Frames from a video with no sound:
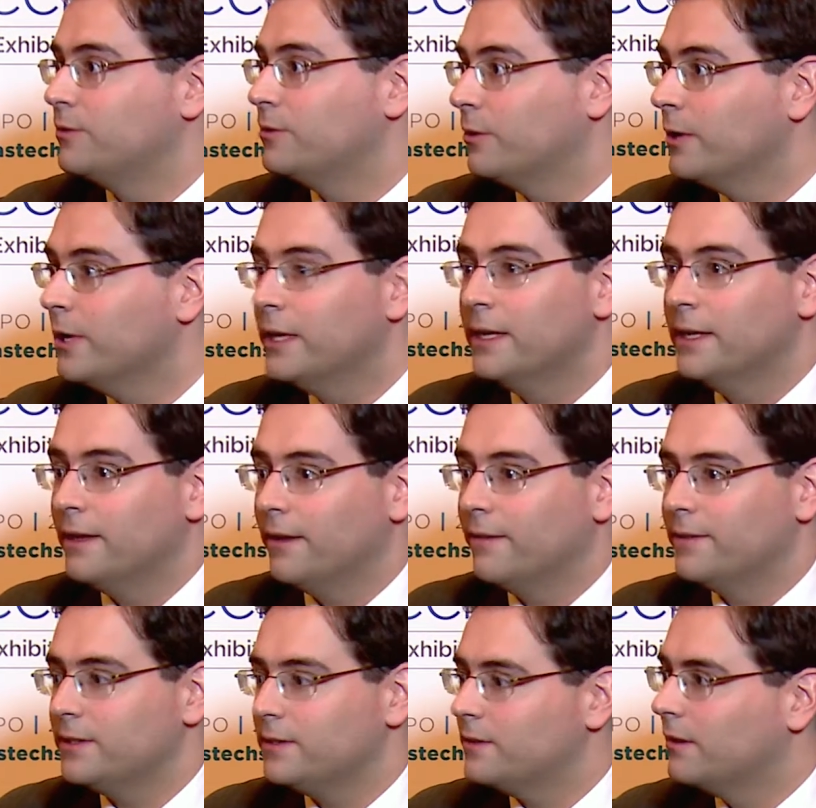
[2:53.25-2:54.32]
So
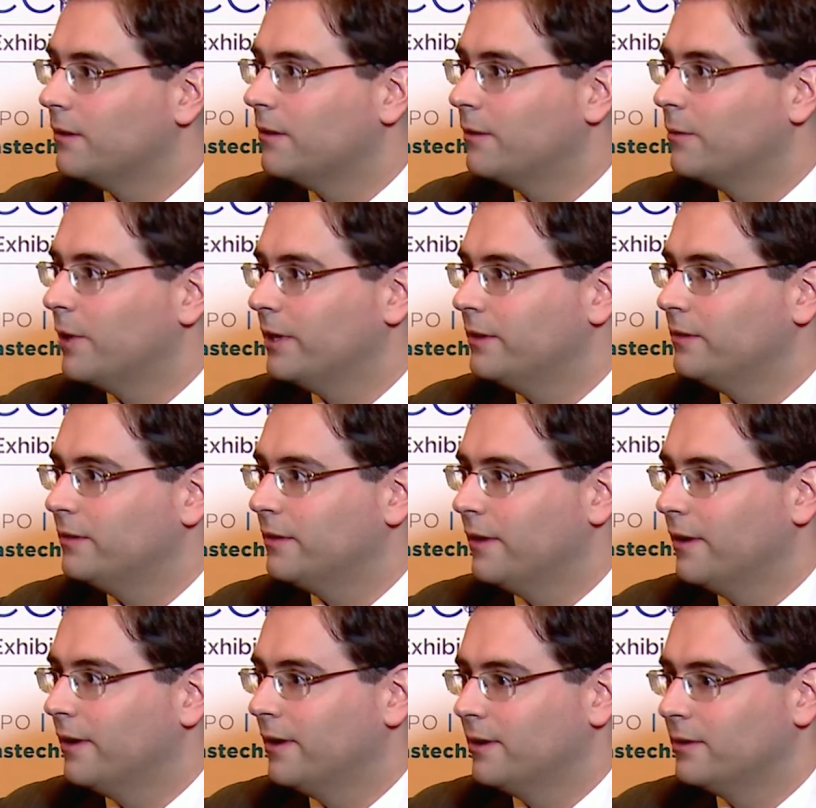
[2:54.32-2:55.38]
these are quite,
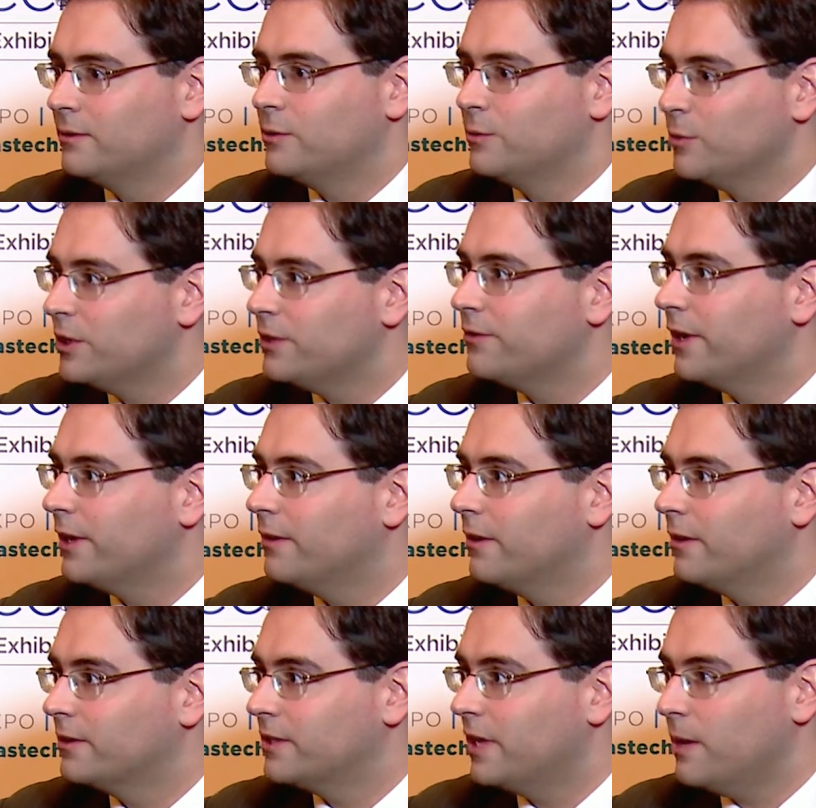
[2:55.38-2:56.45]
could modify the
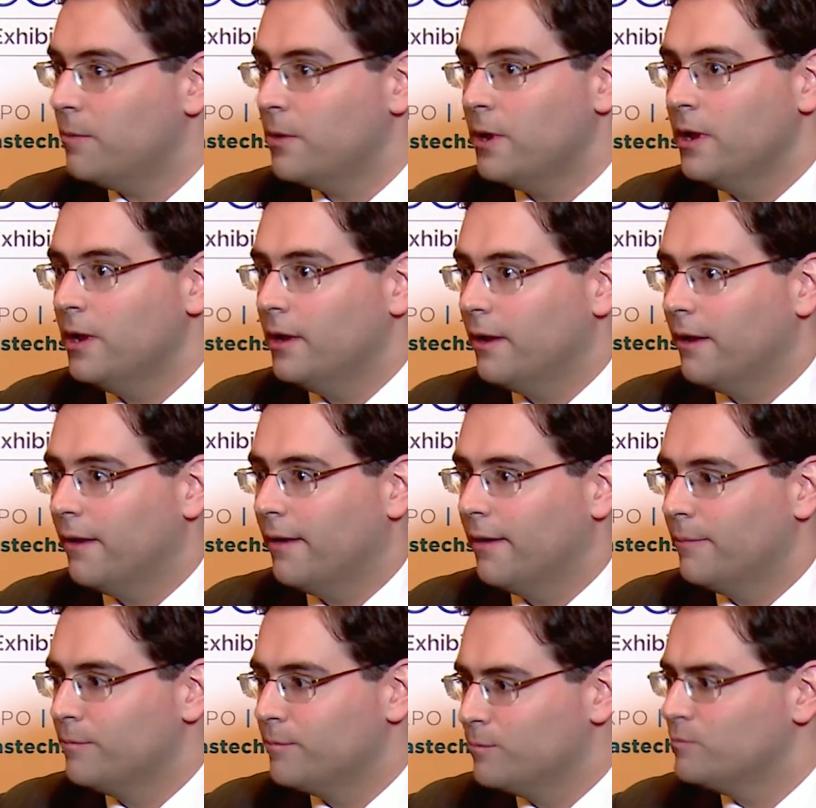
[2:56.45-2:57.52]
landscape.
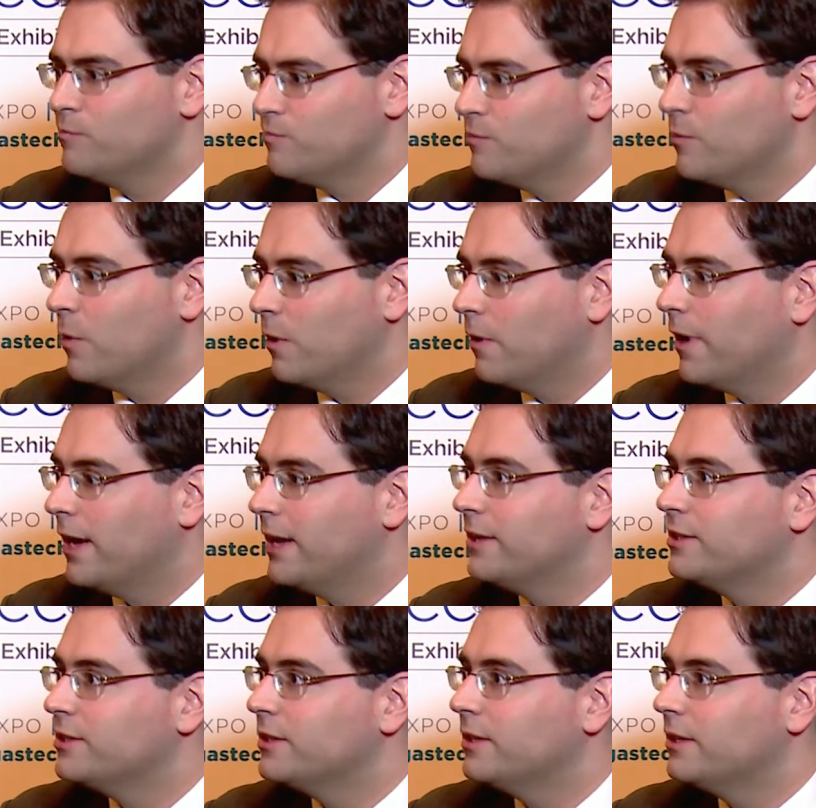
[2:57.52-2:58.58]
More
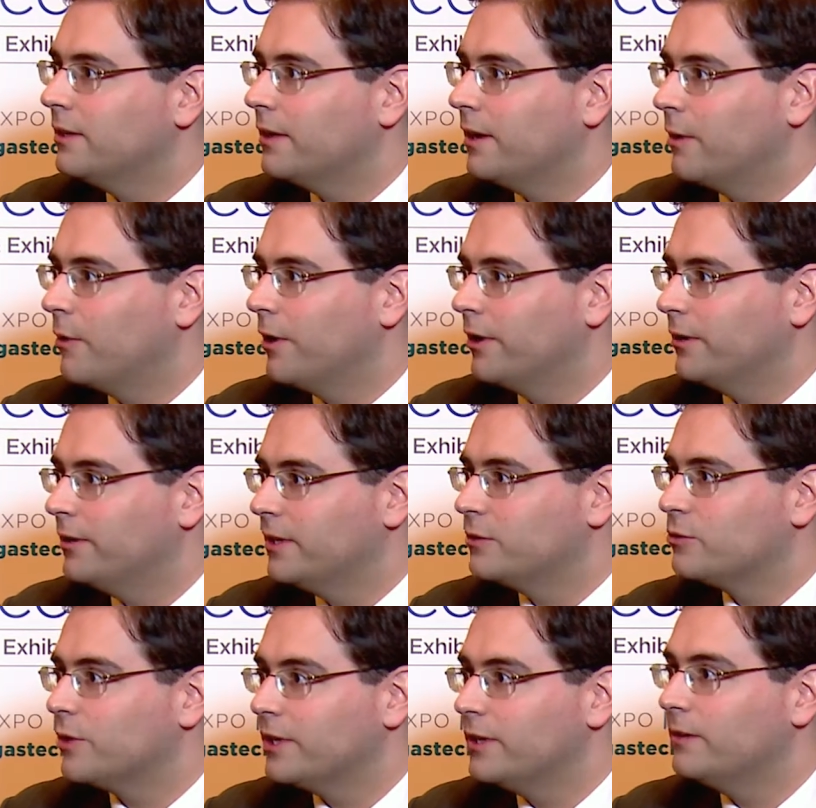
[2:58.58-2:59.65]
LNG required and
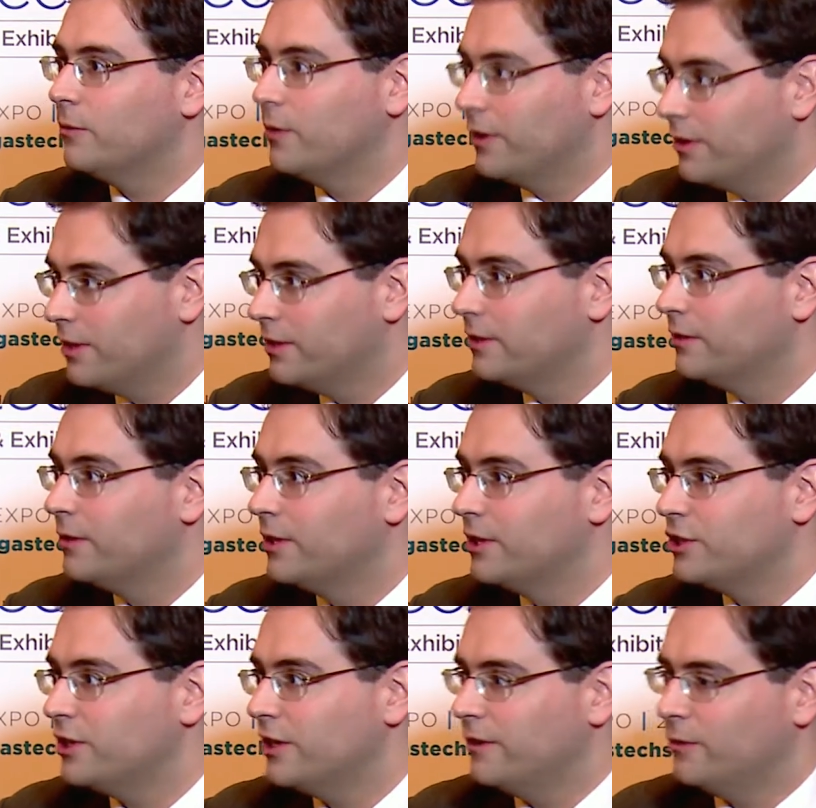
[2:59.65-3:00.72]
traded within
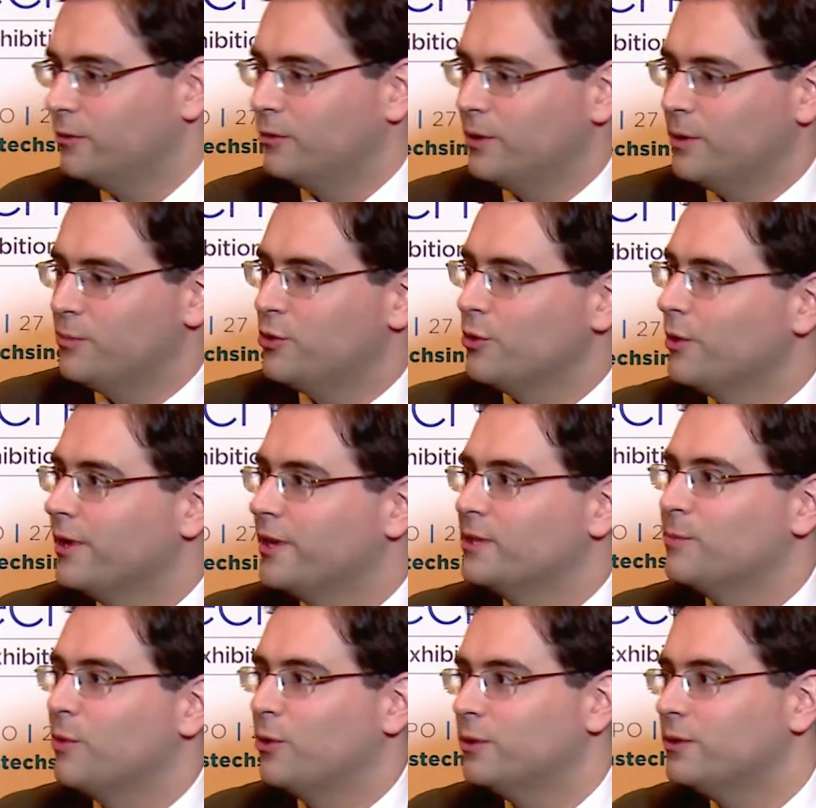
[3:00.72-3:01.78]
Indonesia, not on pure
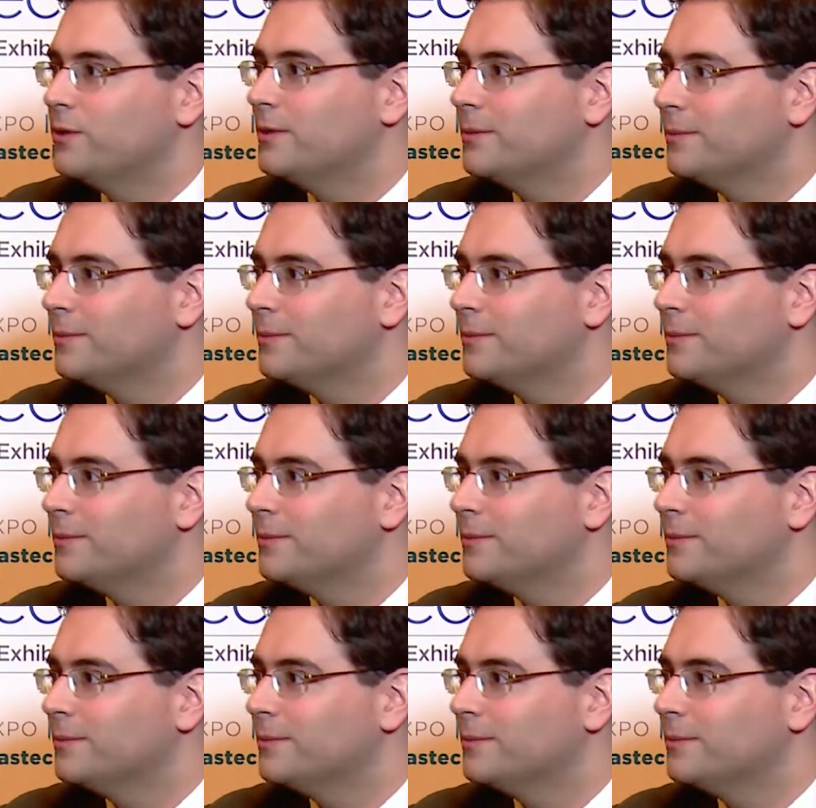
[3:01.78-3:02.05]
export.